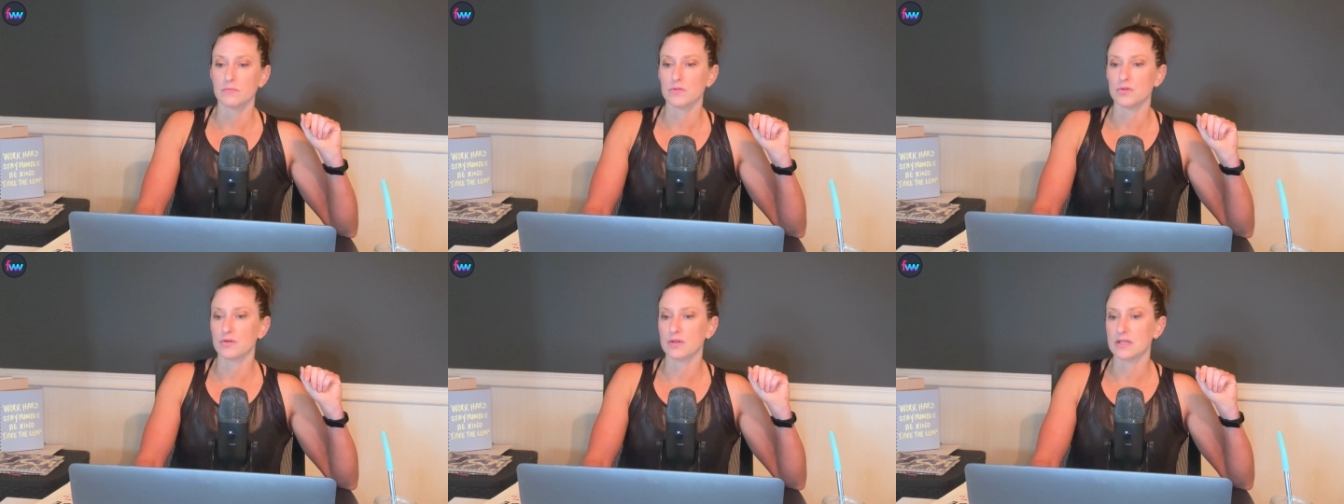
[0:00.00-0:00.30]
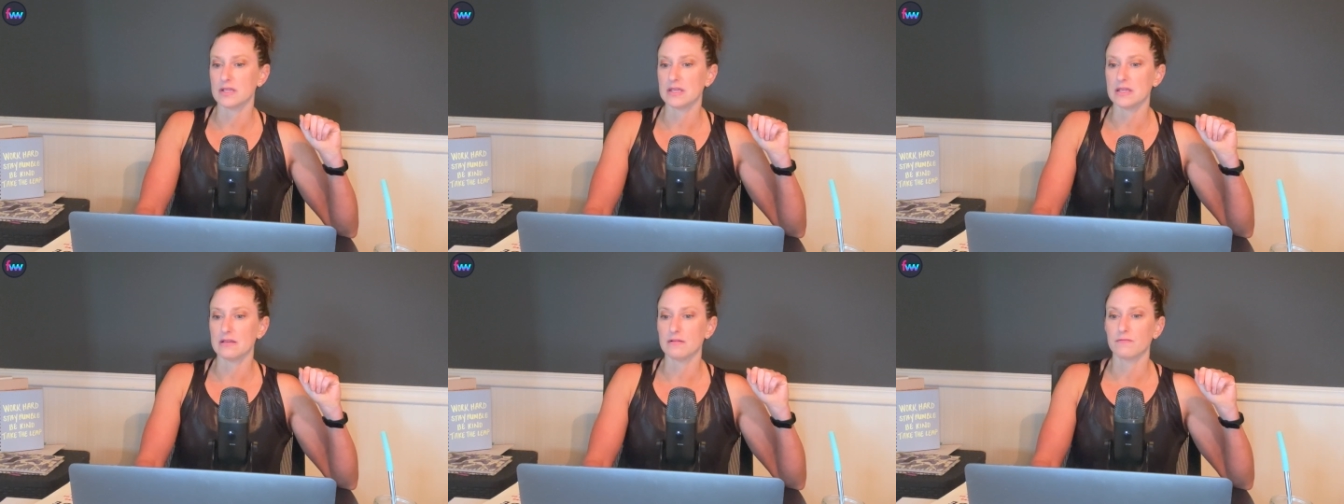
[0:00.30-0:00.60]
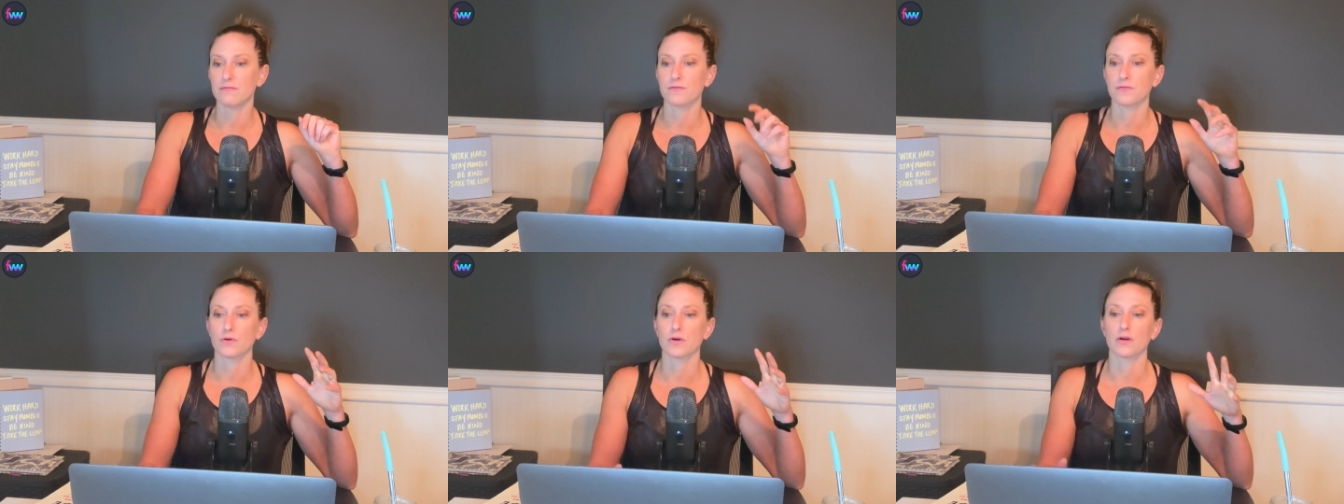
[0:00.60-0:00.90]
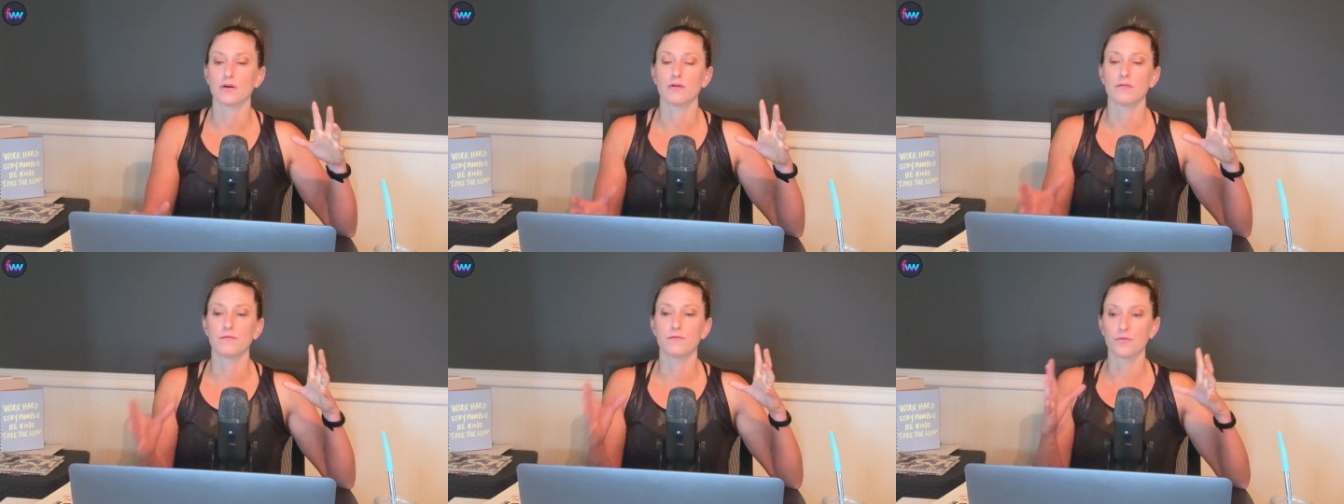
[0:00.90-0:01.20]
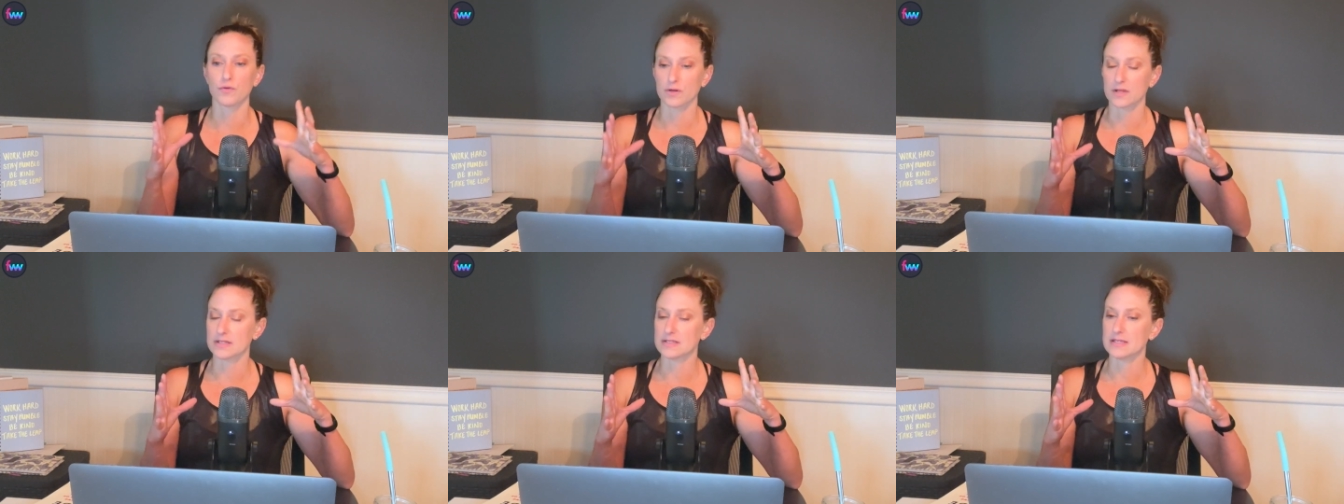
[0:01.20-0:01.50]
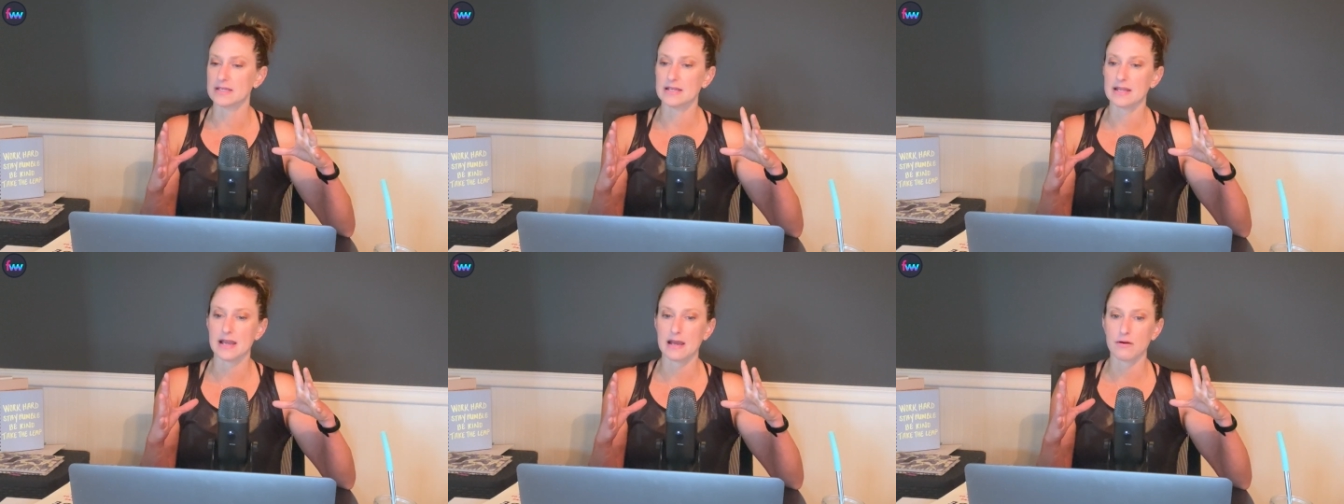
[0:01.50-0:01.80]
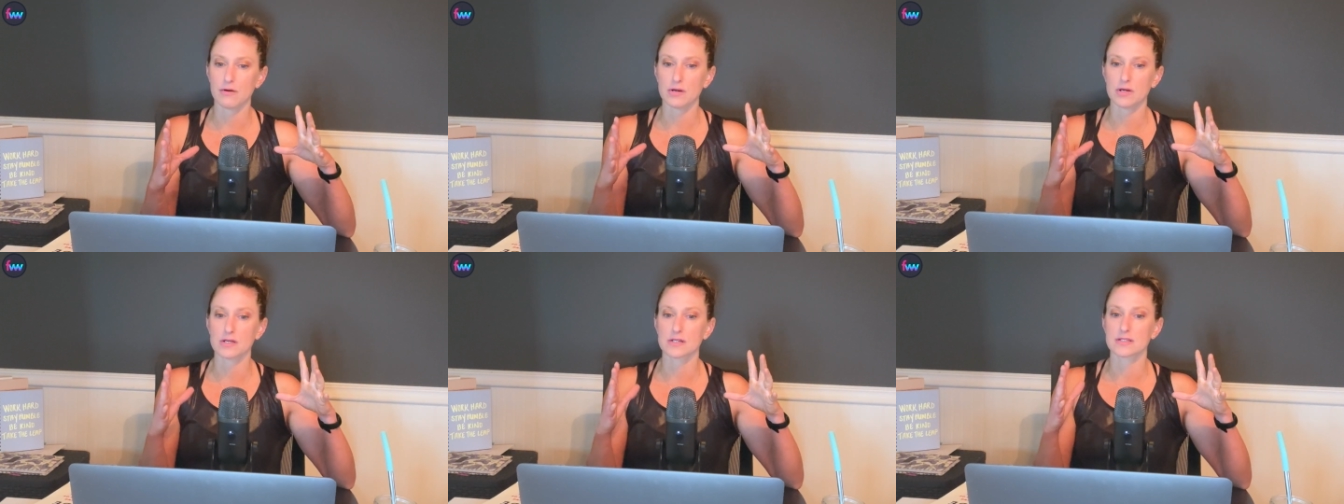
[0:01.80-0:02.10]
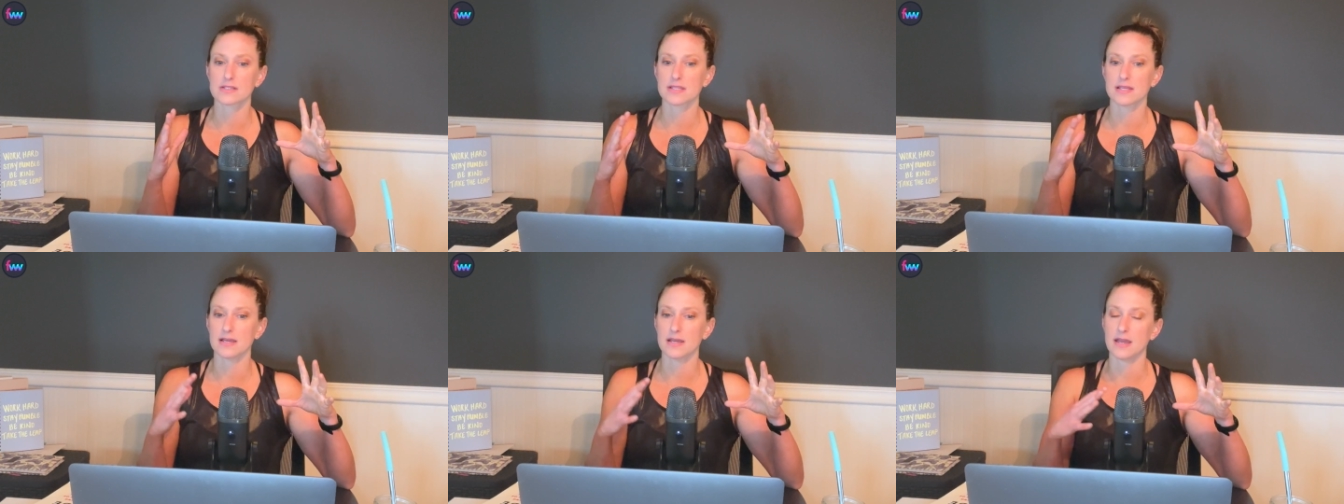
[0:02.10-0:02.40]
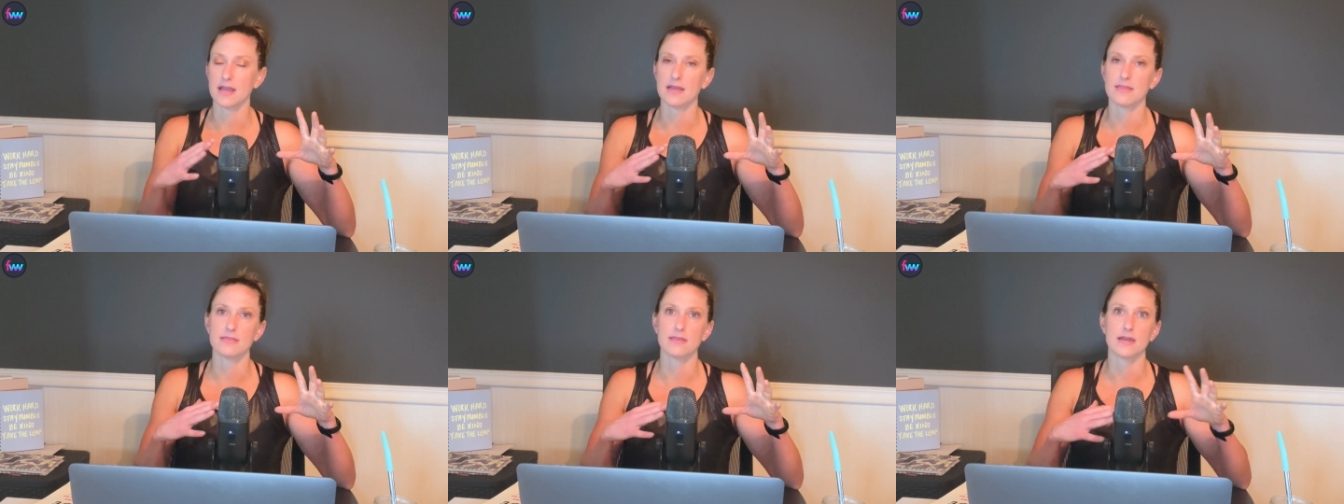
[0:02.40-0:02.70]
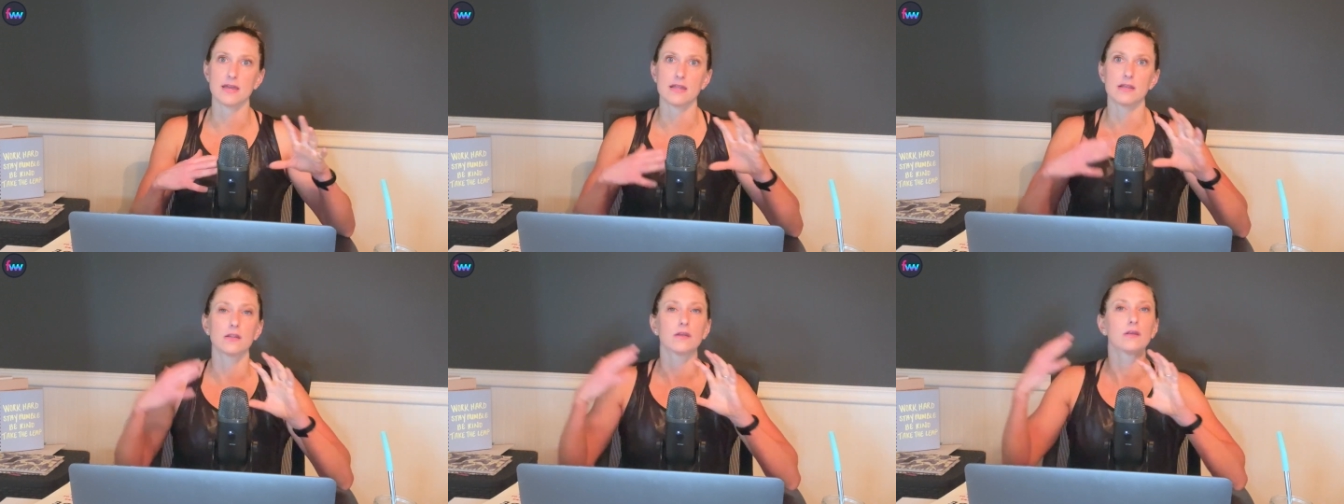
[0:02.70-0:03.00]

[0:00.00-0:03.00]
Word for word: you can eat for four to 10 hours and then